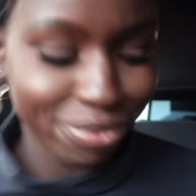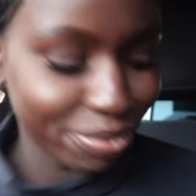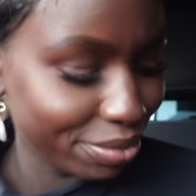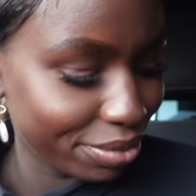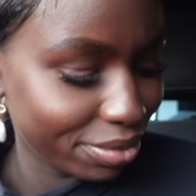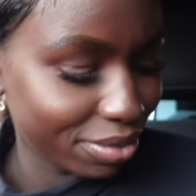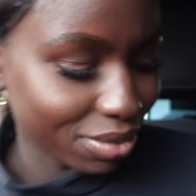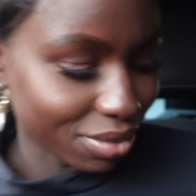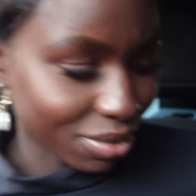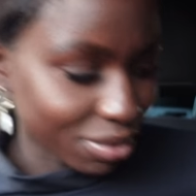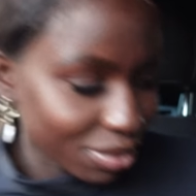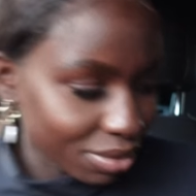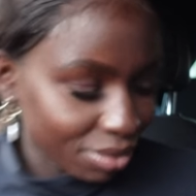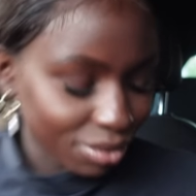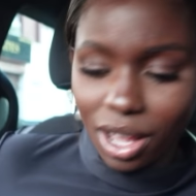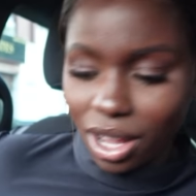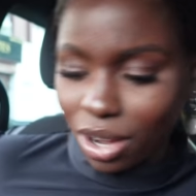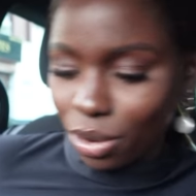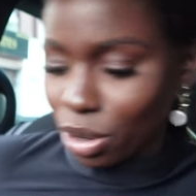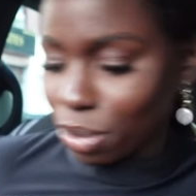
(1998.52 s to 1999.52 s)
I
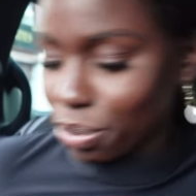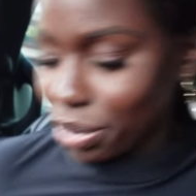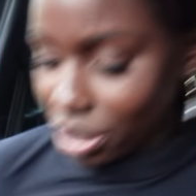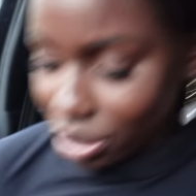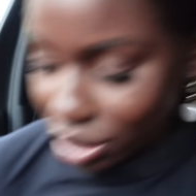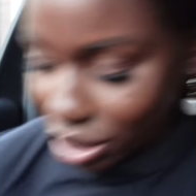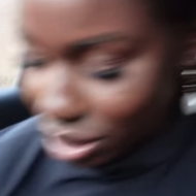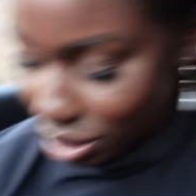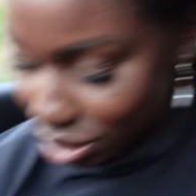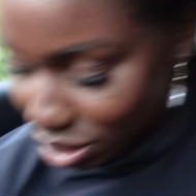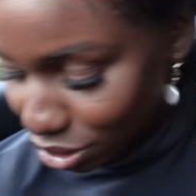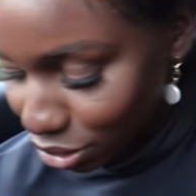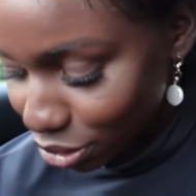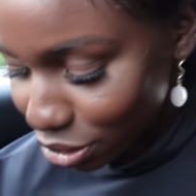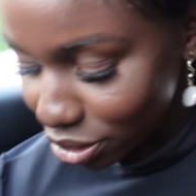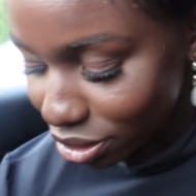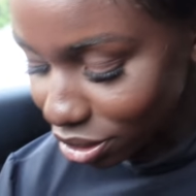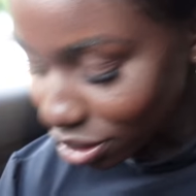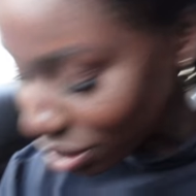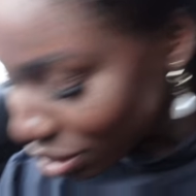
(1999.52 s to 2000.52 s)
don't wanna be looking this
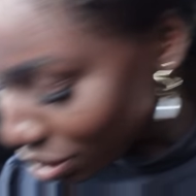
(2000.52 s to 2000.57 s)
good.